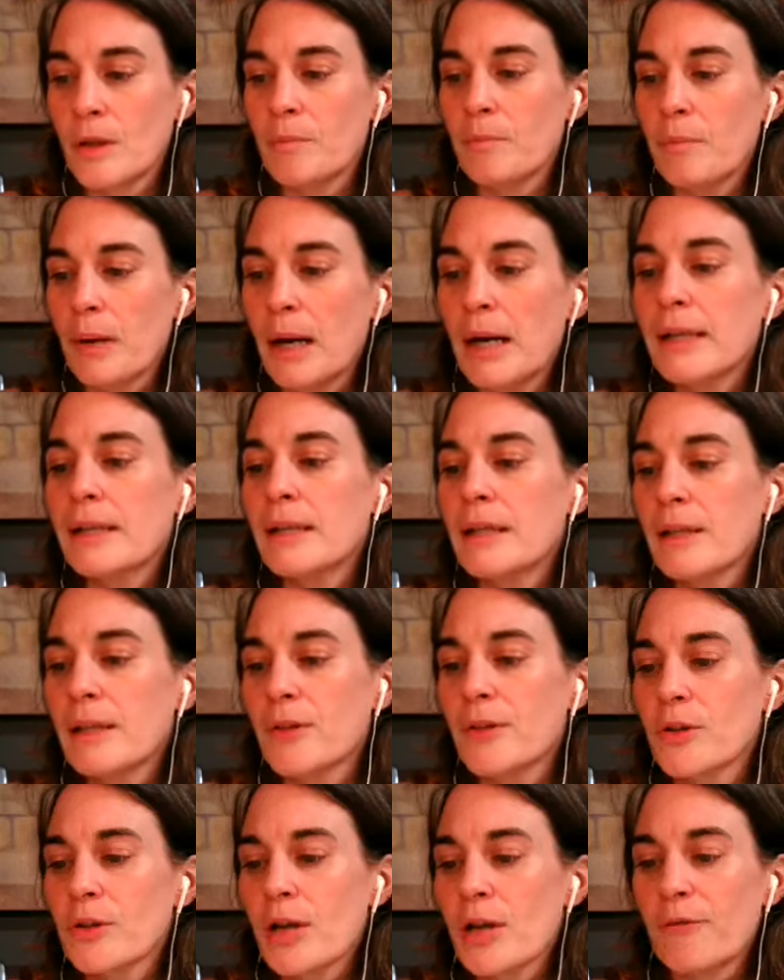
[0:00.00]
But
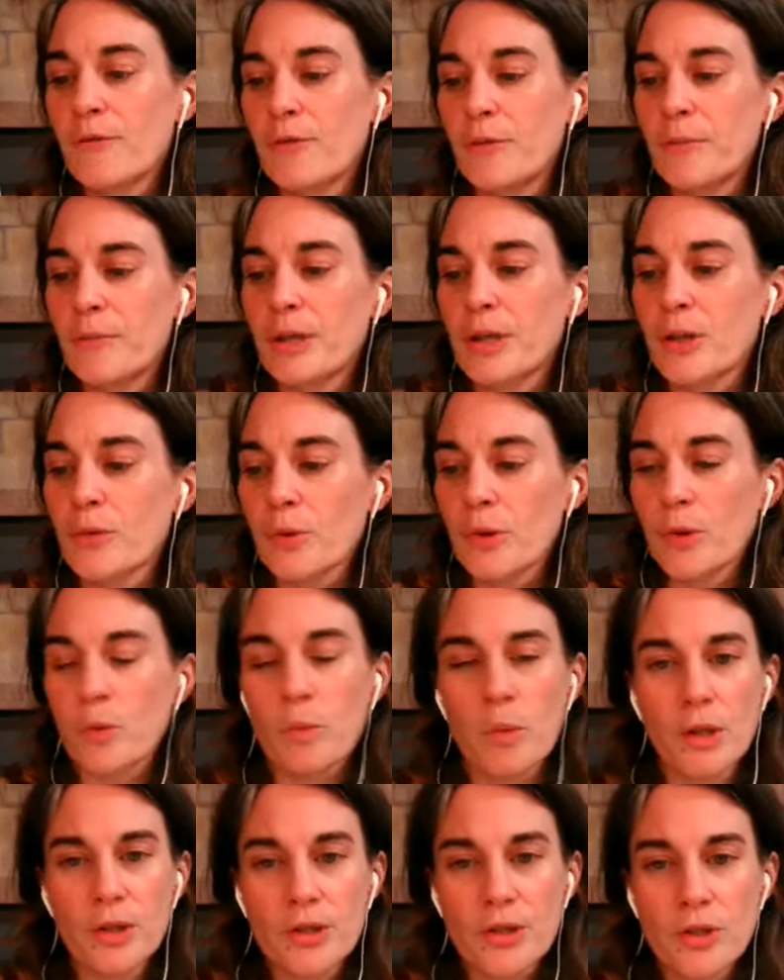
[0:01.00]
if you're not familiar with the
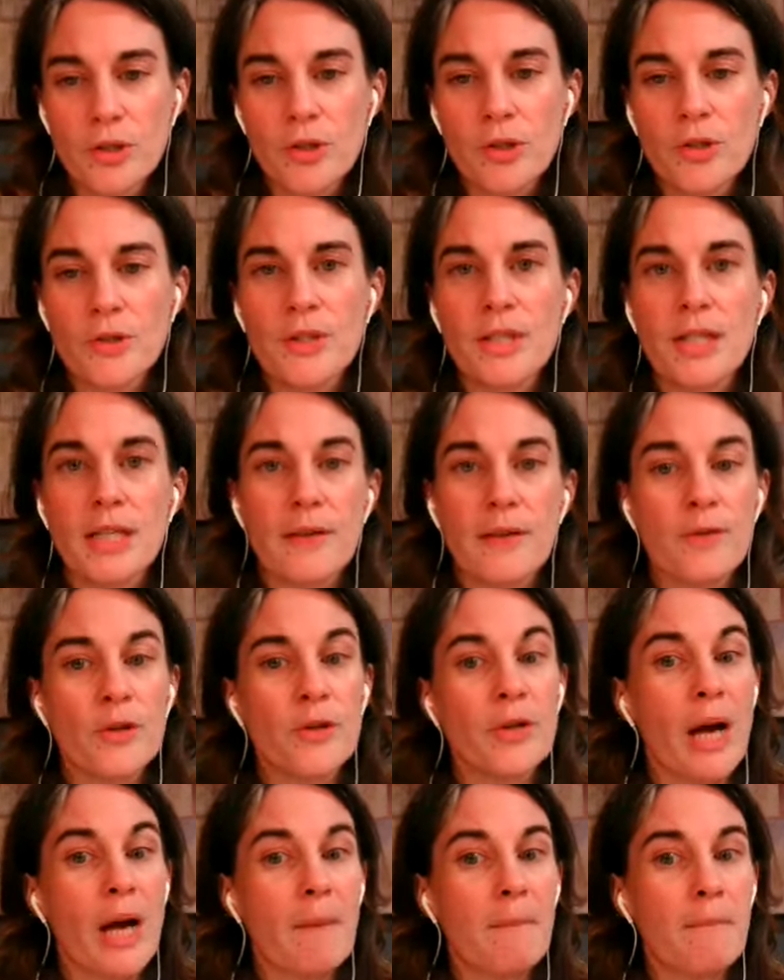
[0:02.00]
words you're using, if you're
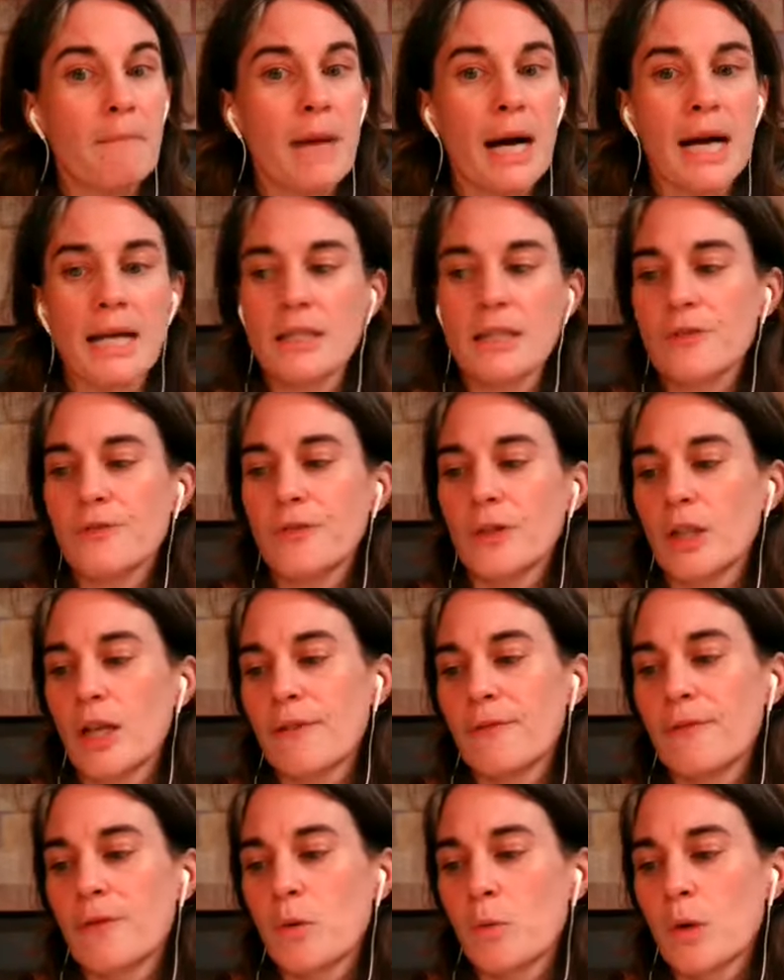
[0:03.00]
not mindful
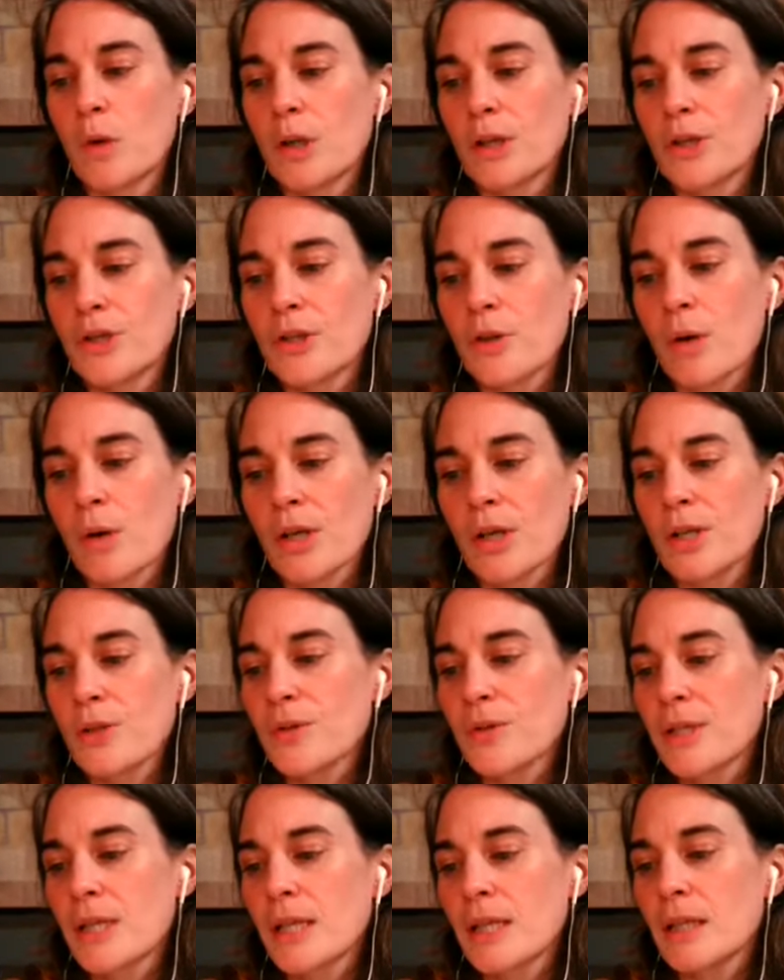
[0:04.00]
of the words you are
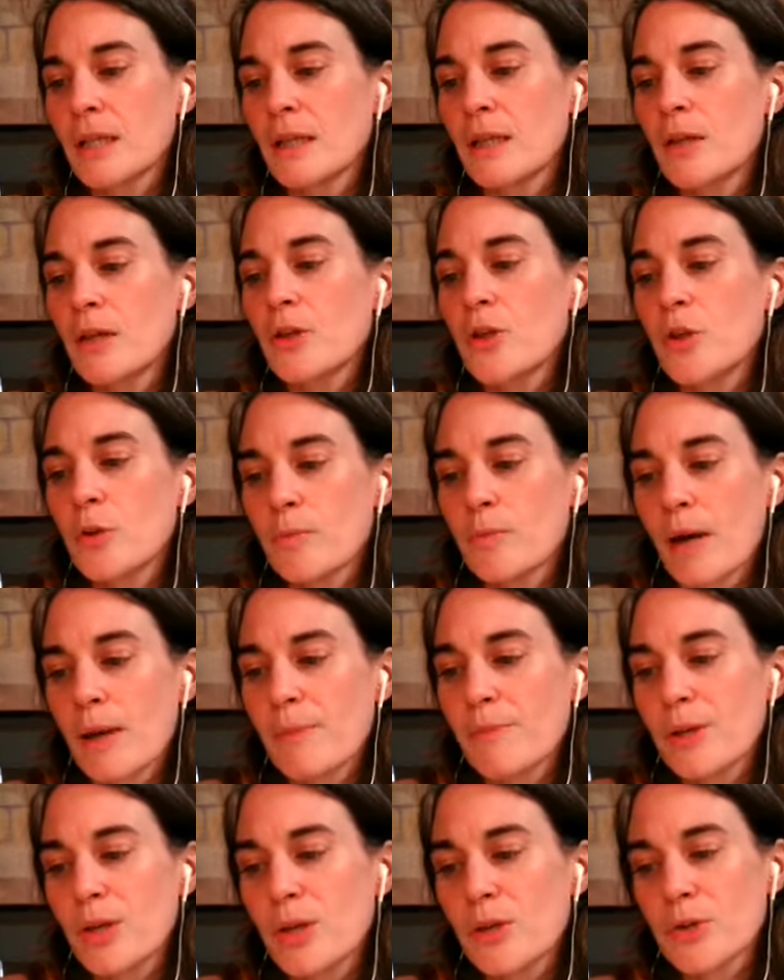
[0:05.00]
using, you
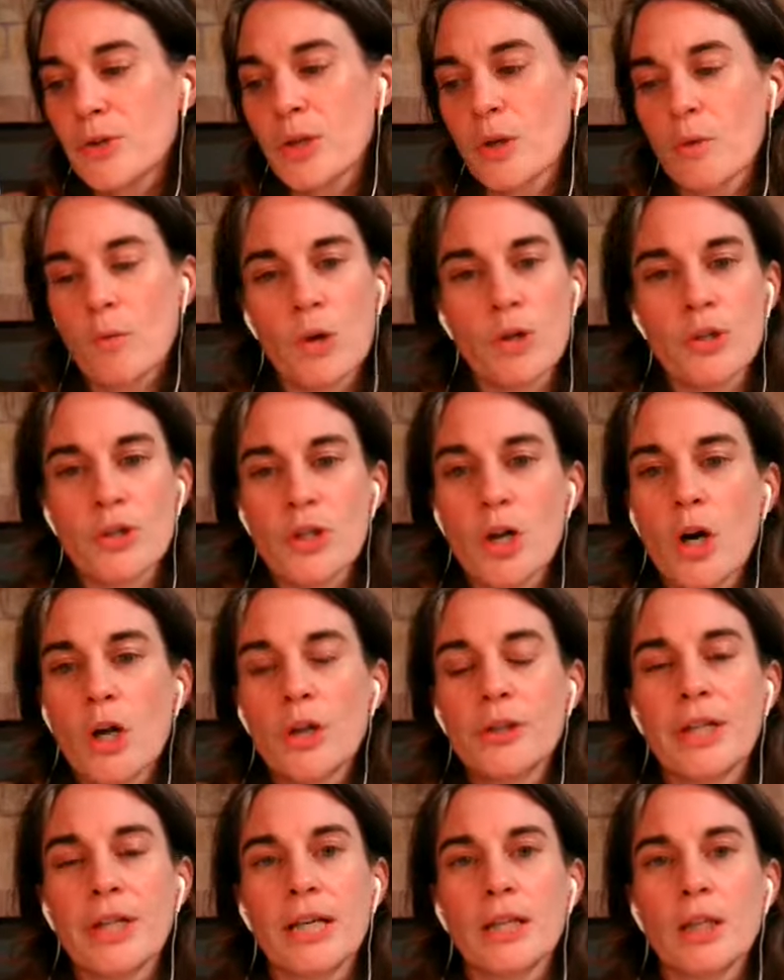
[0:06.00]
might be using words all
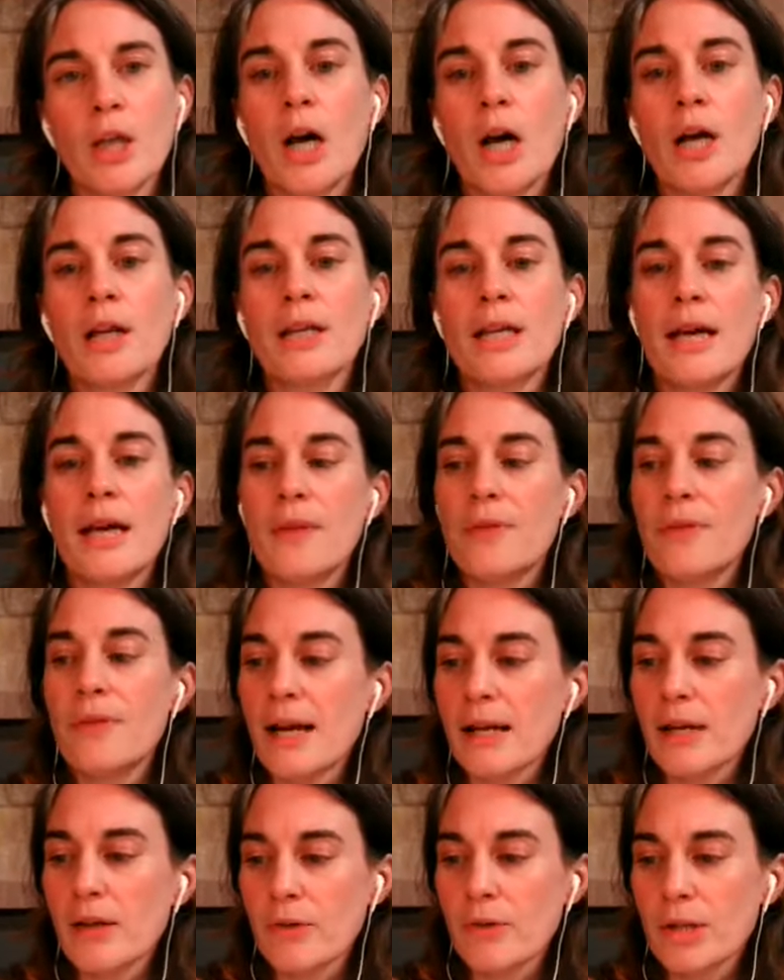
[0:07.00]
day long
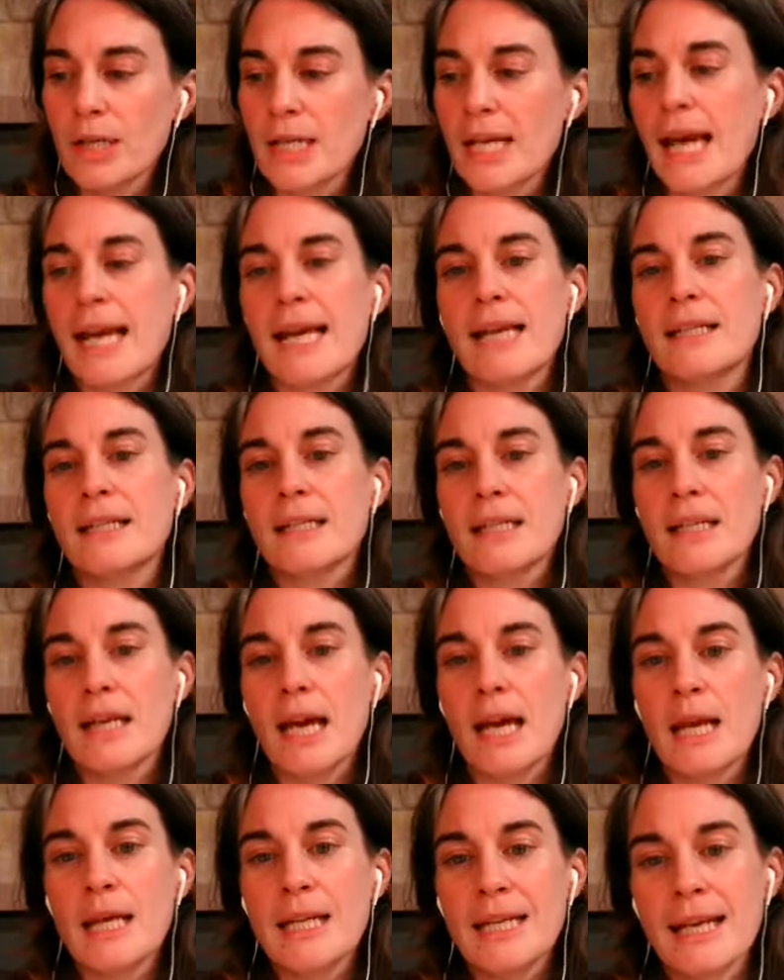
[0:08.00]
that create
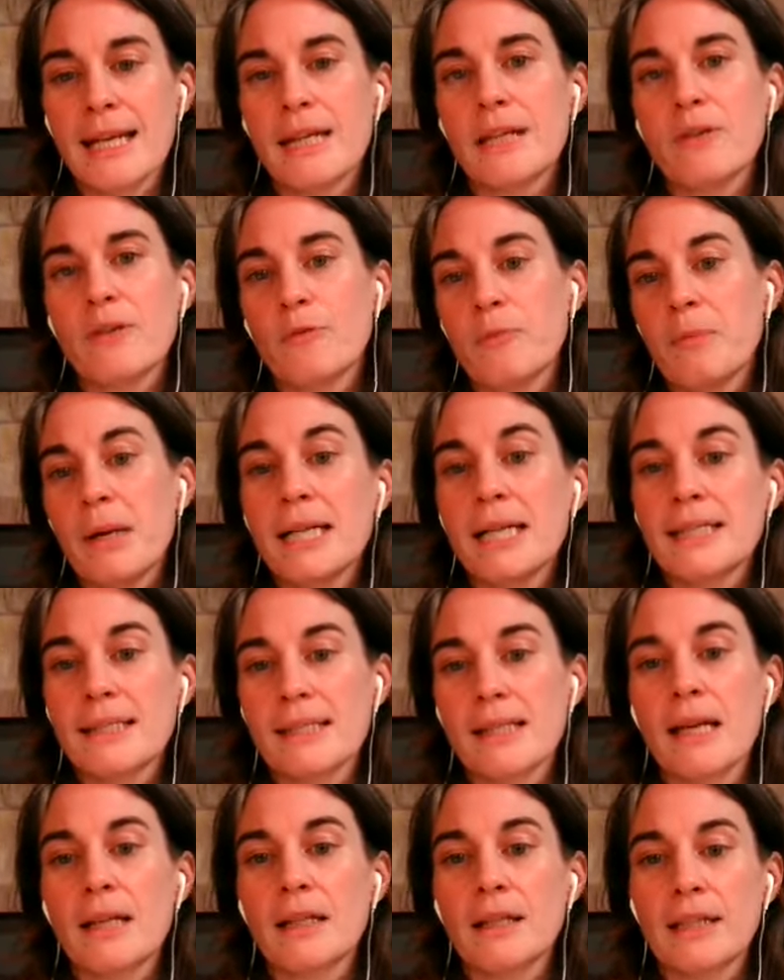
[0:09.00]
a negative
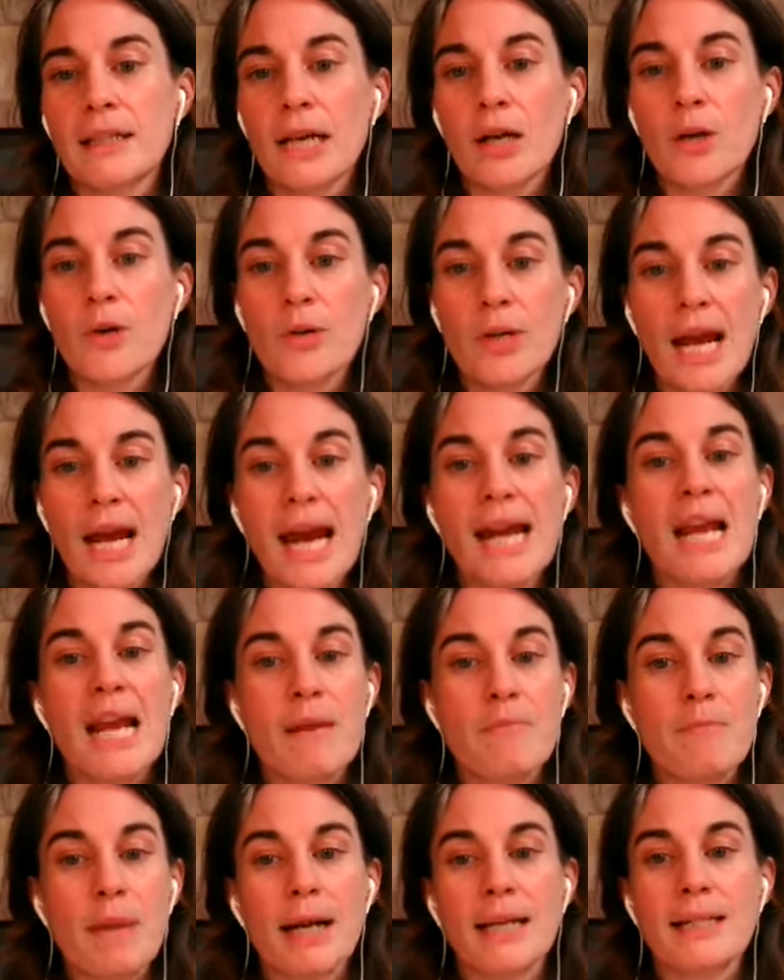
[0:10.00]
mindset, that create
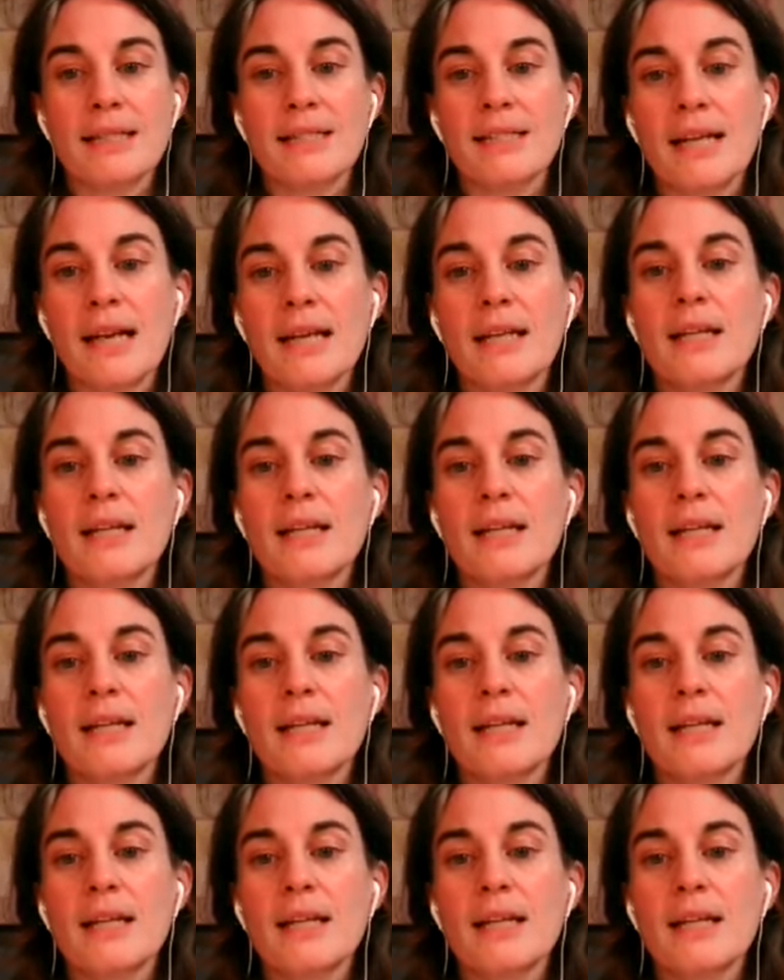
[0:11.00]
a mindset